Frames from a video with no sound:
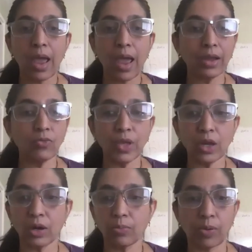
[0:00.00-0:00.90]
and we
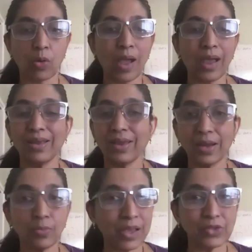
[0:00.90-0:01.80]
are providing
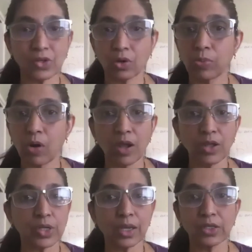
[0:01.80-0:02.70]
it based on
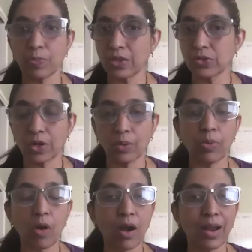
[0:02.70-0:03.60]
projects, based on
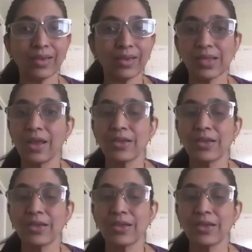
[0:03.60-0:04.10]
products.